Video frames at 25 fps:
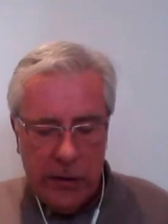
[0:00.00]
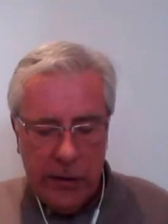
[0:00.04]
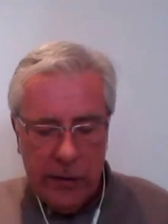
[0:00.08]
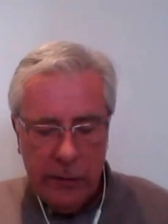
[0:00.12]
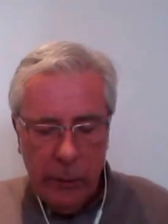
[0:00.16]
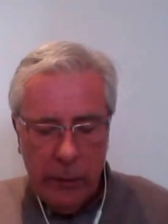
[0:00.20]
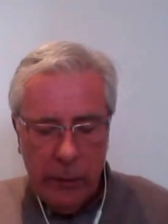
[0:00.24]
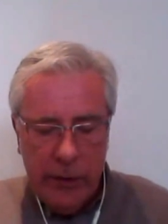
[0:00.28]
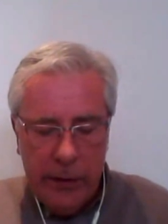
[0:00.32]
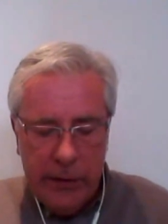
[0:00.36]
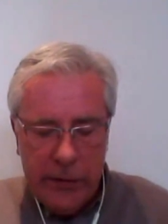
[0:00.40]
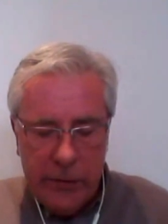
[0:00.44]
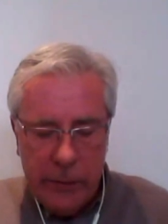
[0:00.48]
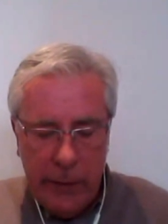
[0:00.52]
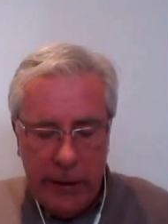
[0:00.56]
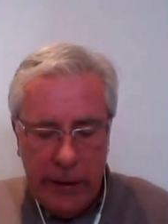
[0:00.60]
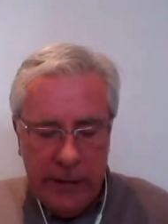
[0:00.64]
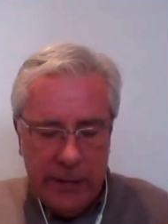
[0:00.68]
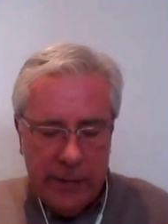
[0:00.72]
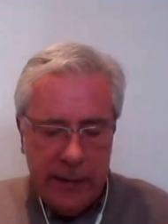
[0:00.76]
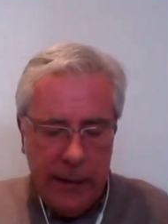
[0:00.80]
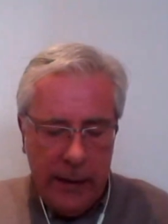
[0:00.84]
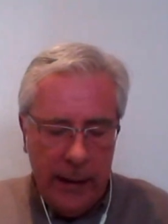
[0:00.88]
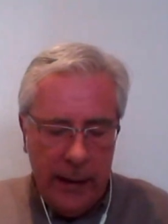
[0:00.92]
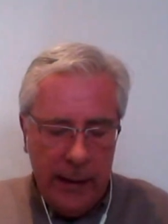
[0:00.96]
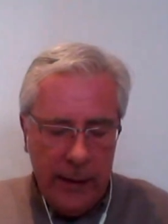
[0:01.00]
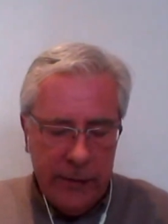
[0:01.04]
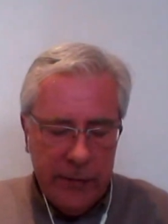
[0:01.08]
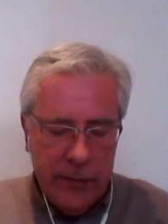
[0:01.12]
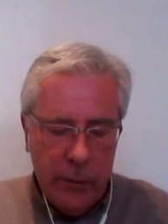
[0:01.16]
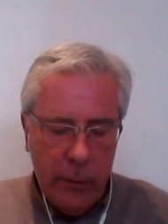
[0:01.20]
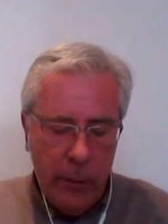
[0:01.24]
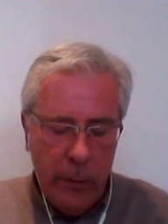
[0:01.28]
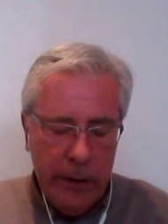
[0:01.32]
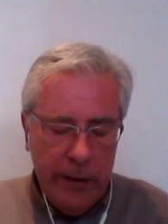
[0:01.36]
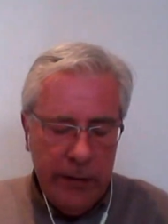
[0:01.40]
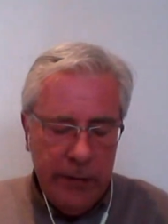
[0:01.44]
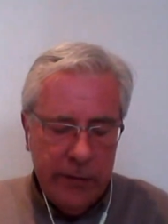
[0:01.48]
She's won this race the
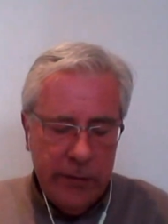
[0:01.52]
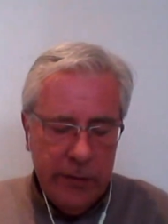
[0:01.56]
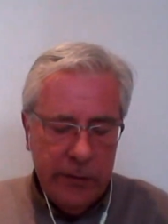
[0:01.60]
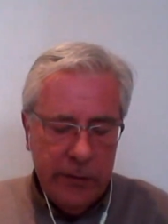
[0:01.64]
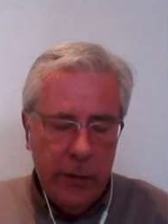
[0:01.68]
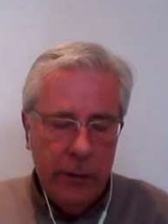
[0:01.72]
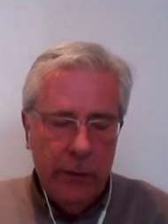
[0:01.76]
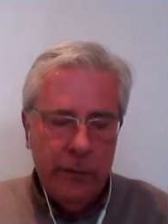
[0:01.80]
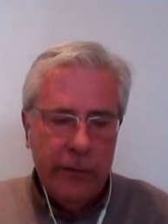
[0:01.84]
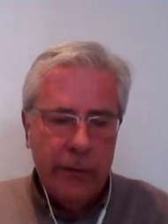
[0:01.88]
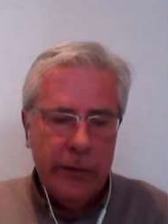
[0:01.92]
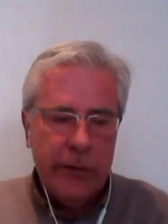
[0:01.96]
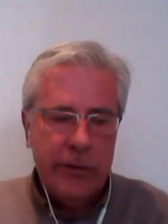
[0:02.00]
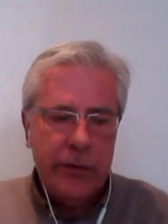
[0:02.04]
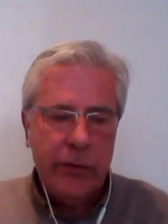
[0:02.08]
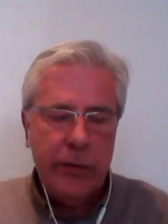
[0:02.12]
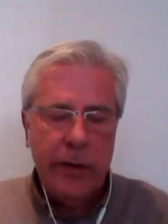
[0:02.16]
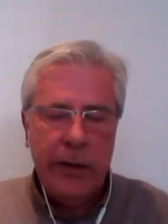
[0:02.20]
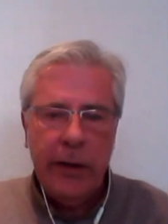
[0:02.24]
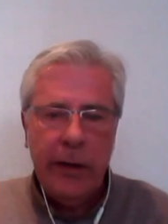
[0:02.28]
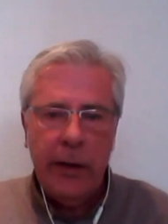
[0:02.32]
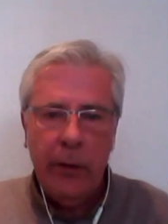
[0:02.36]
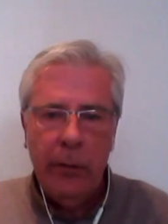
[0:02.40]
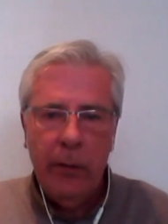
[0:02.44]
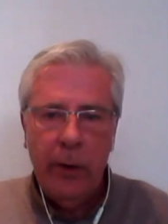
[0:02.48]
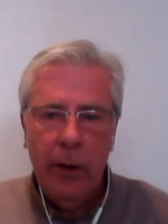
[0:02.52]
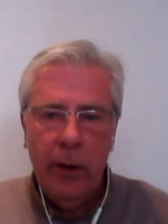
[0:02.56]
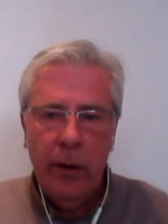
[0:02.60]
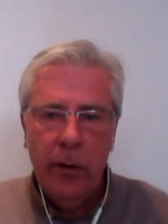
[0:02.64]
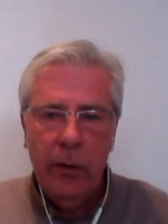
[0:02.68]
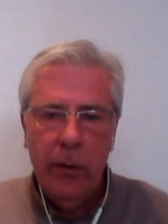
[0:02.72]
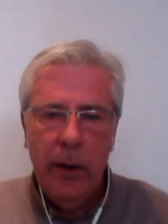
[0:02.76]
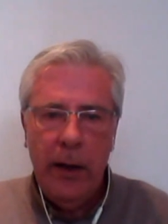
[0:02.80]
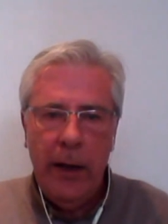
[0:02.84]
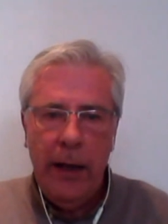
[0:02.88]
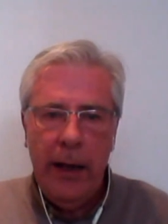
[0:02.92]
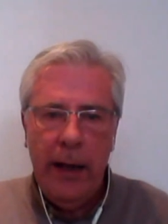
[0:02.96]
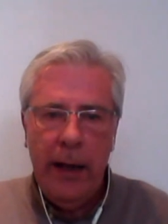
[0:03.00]
last twice. She's gone for 3 in a
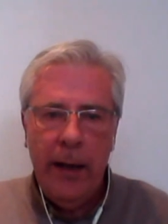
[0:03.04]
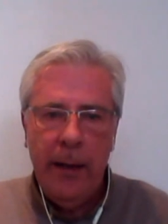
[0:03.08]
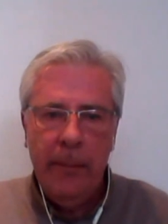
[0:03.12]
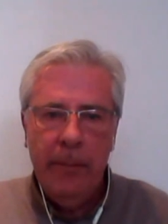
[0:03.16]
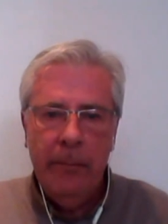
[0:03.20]
row.